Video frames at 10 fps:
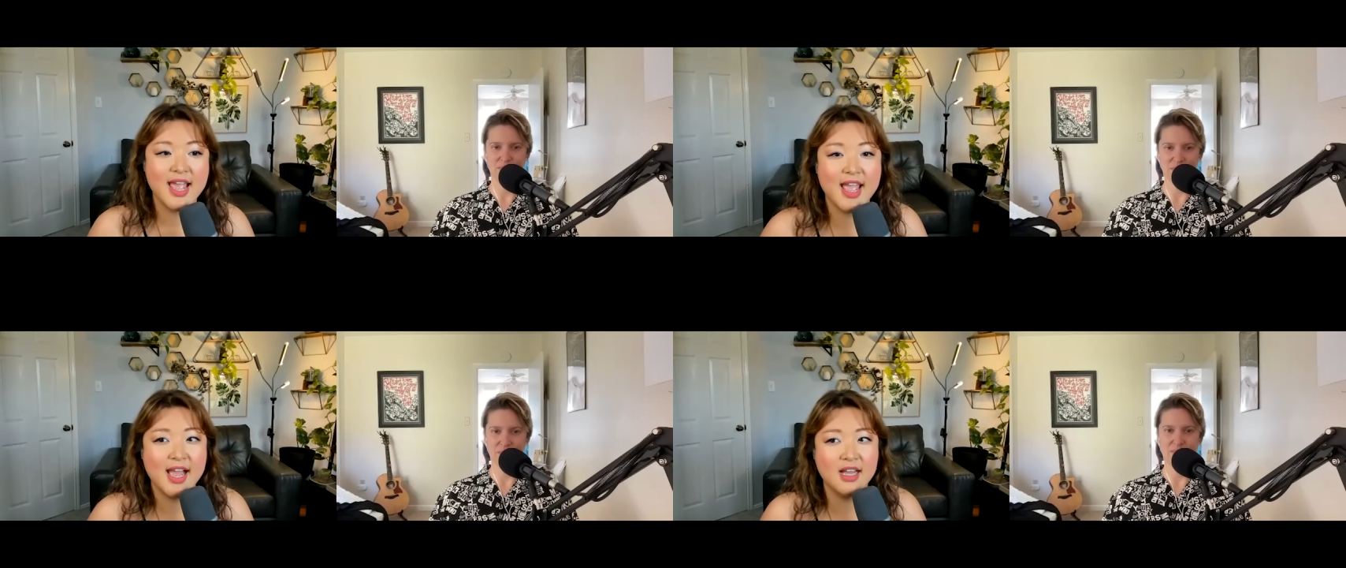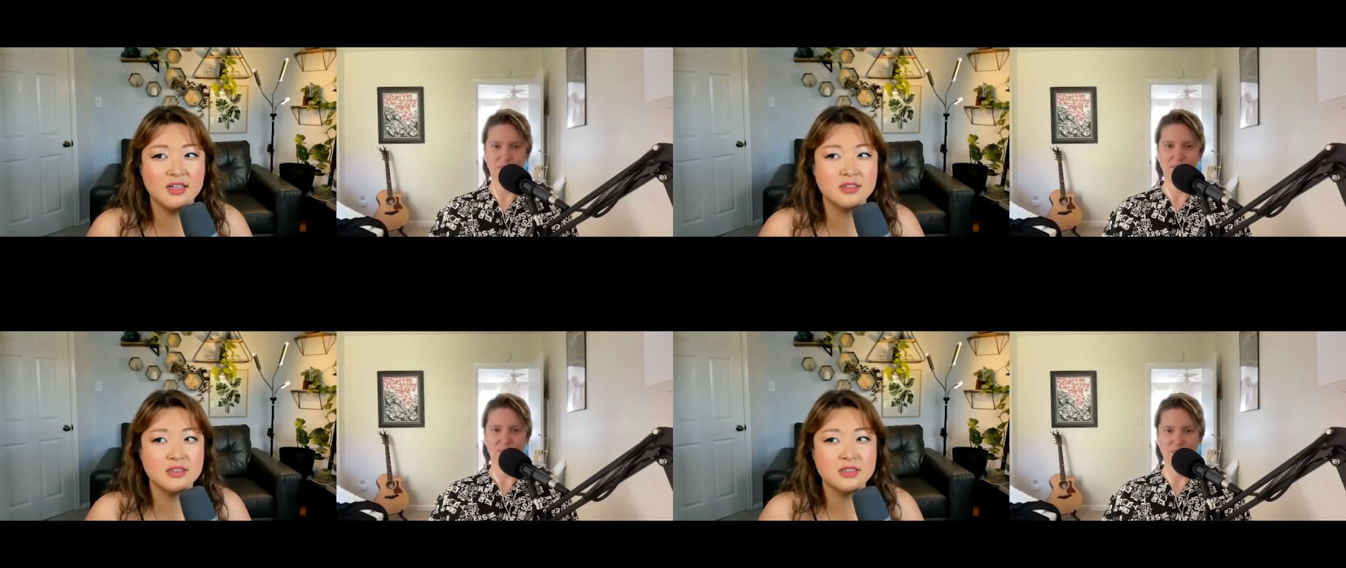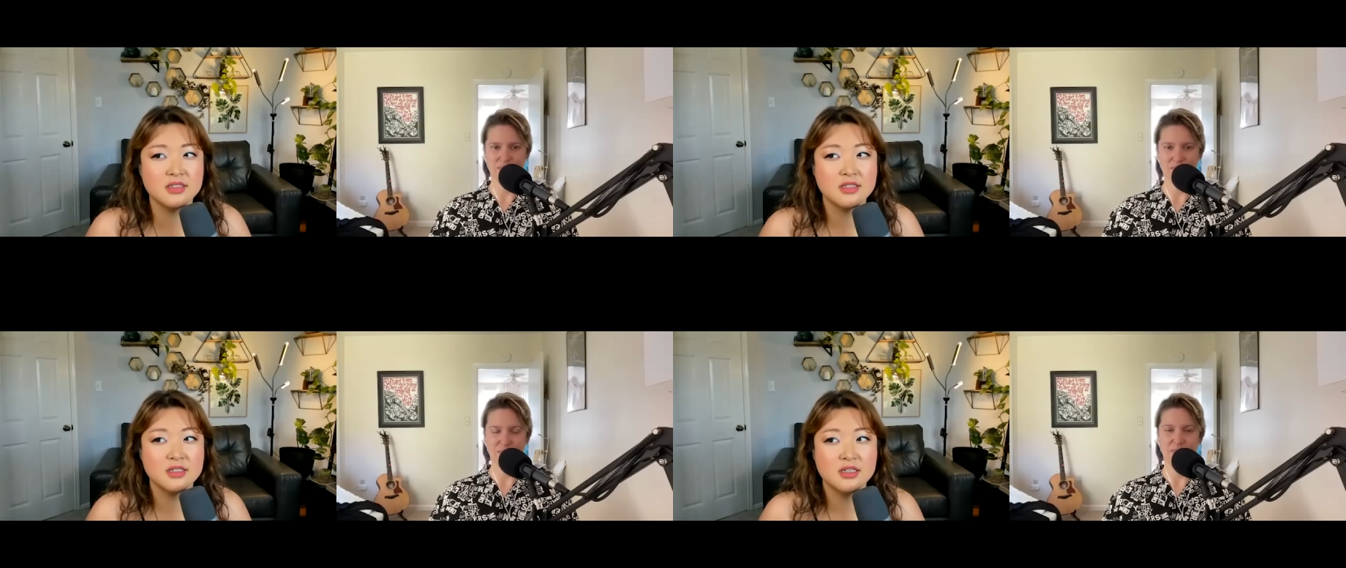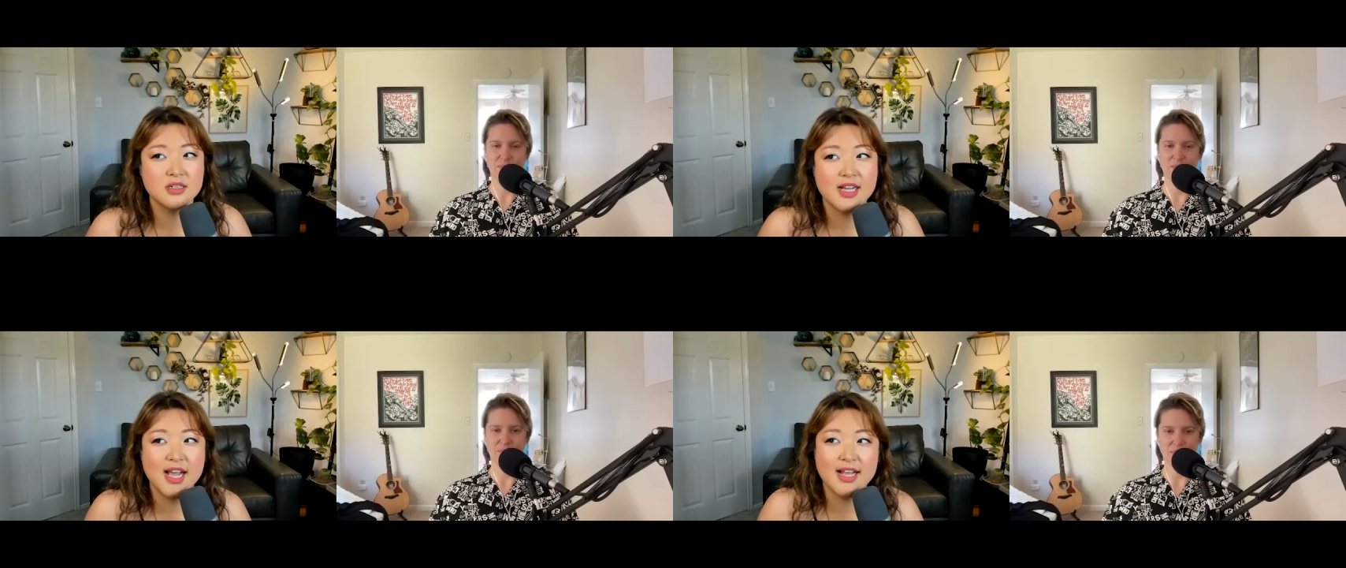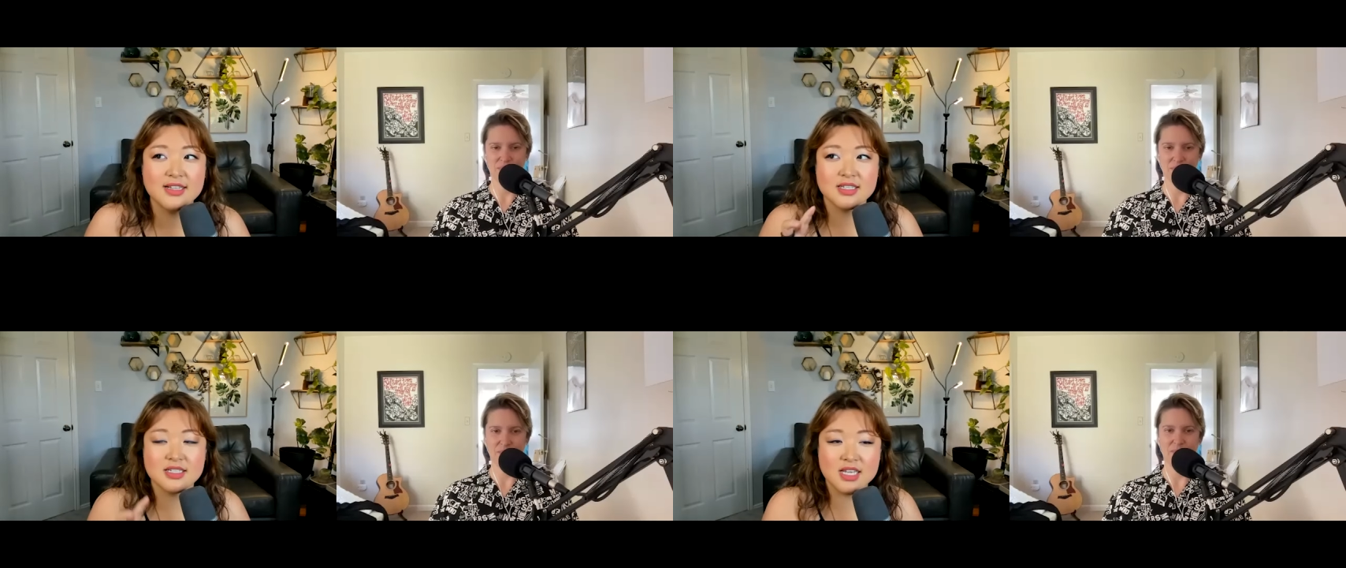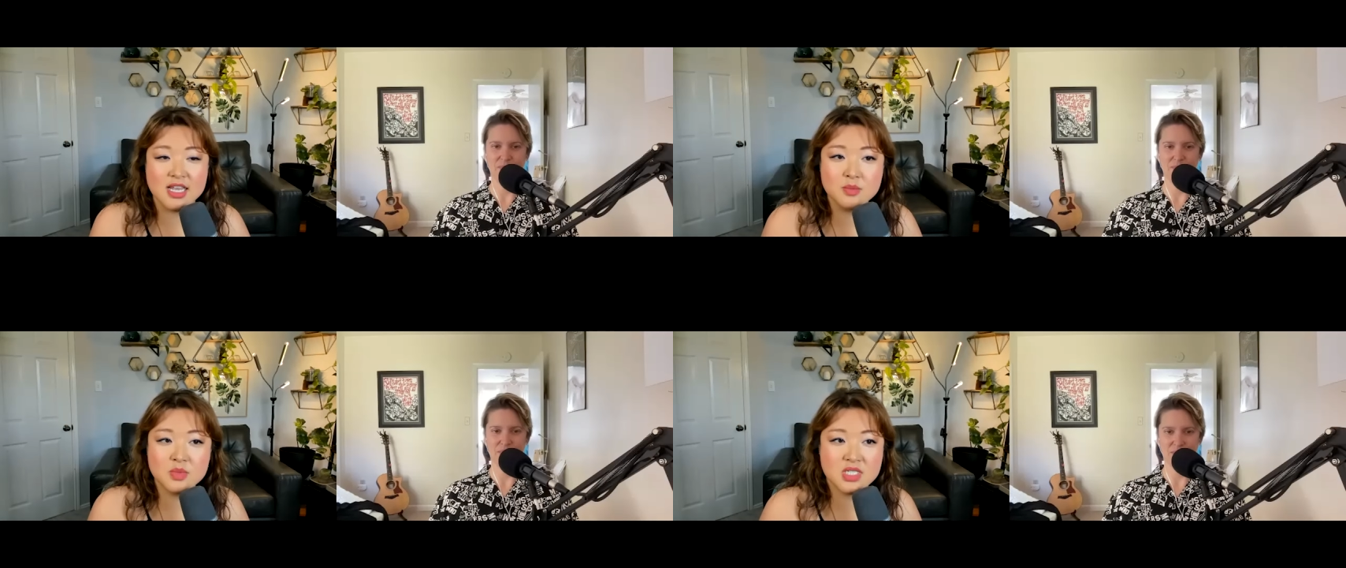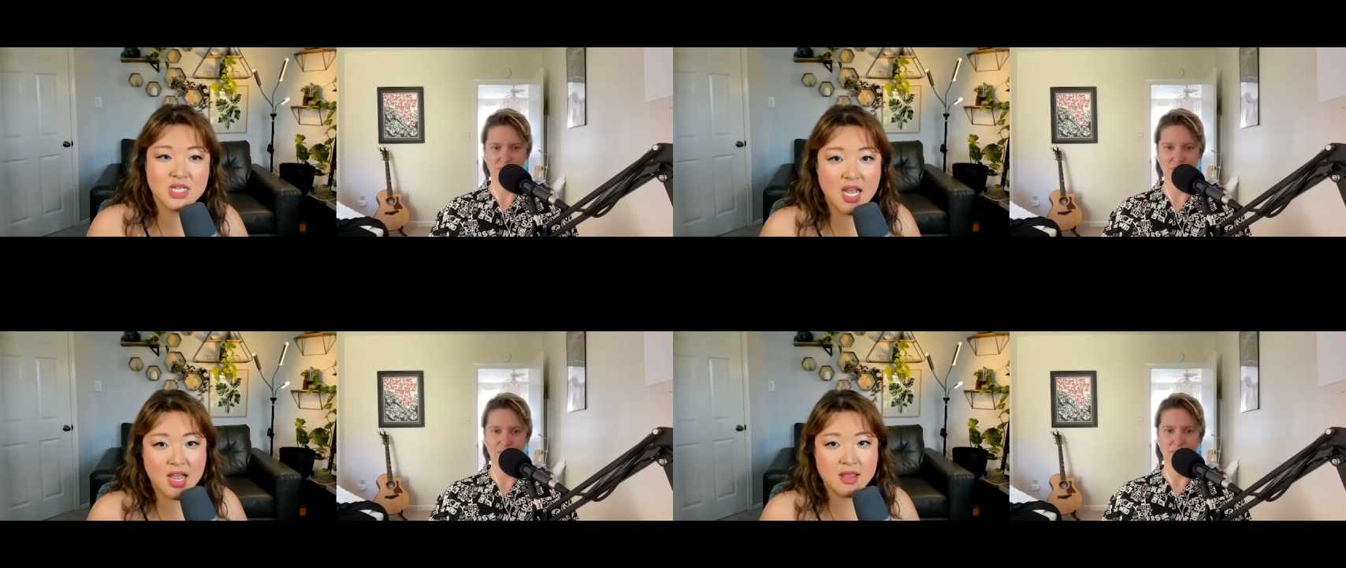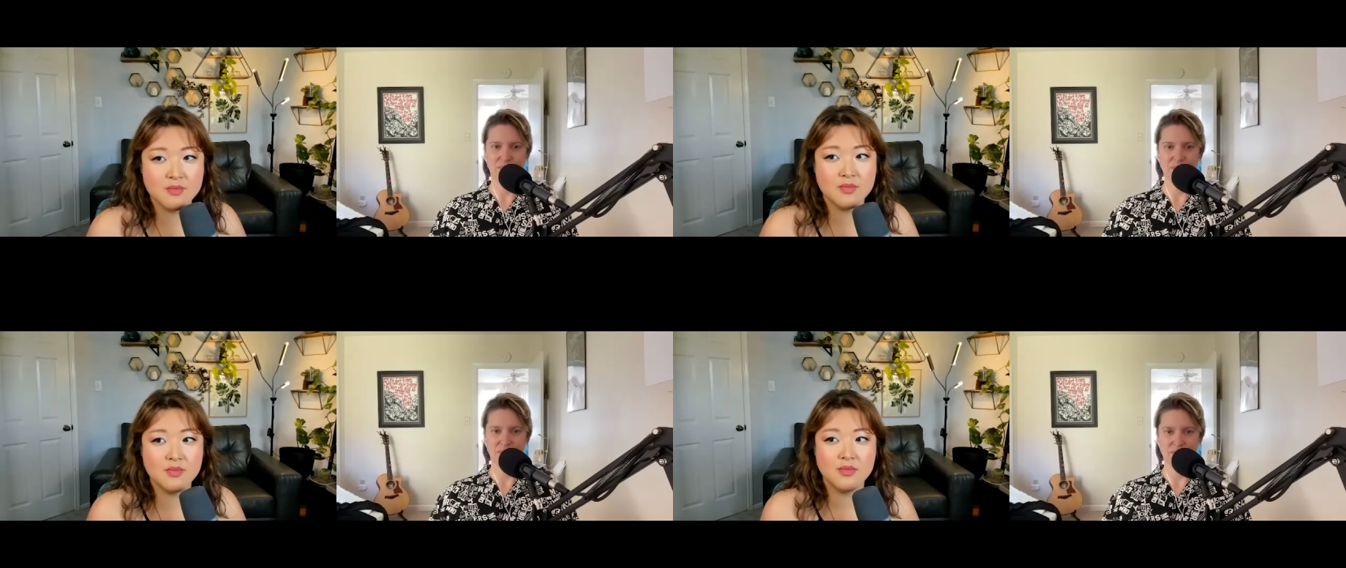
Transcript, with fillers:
Speaker 1: And at the same time,